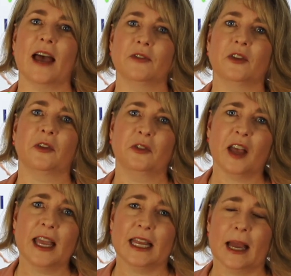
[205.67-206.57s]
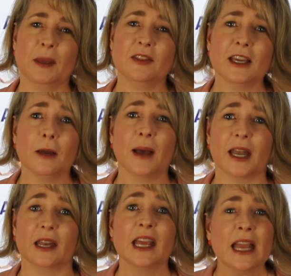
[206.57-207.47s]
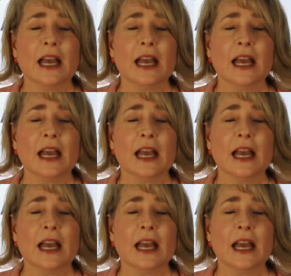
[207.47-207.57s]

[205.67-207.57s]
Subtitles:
as a society. I mean, think about it.